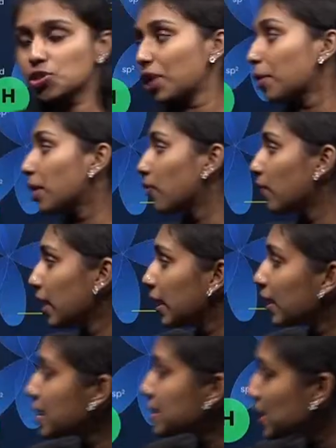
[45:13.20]
I am giving here
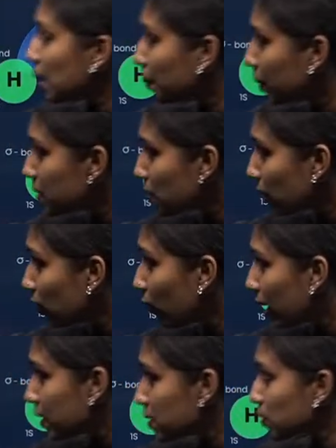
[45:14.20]
as numbers only,
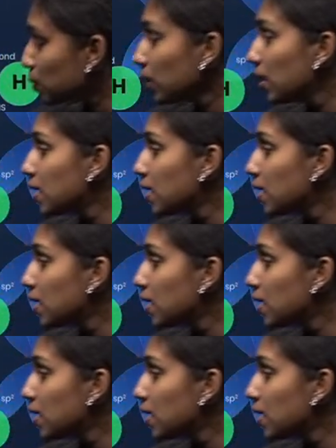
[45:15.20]
1s2.